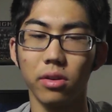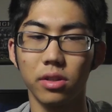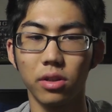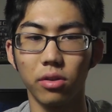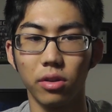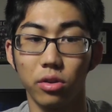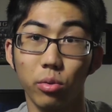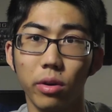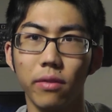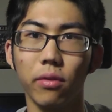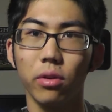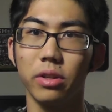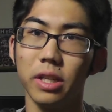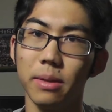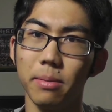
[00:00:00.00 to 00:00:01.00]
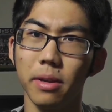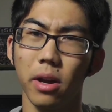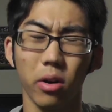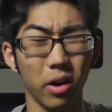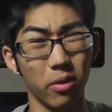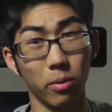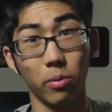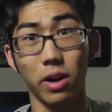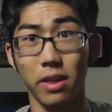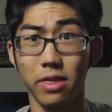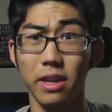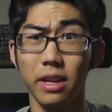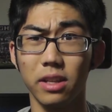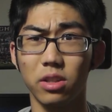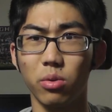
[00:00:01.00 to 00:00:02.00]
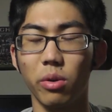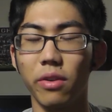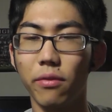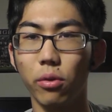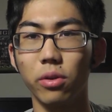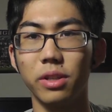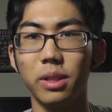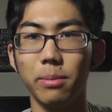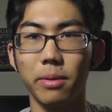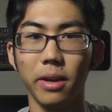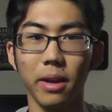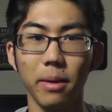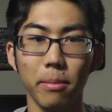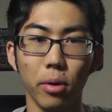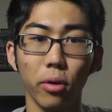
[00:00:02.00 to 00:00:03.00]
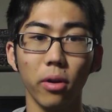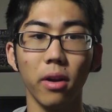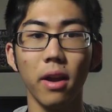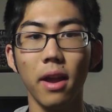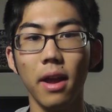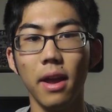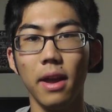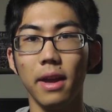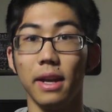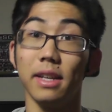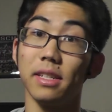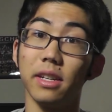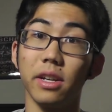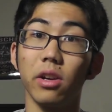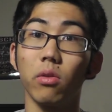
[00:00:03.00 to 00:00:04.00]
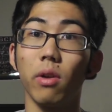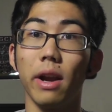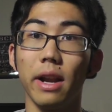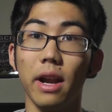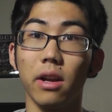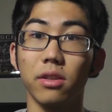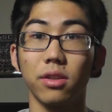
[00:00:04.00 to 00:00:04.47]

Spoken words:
So the 24 TPA, or what I think is 24 TPA motor, is in here right now.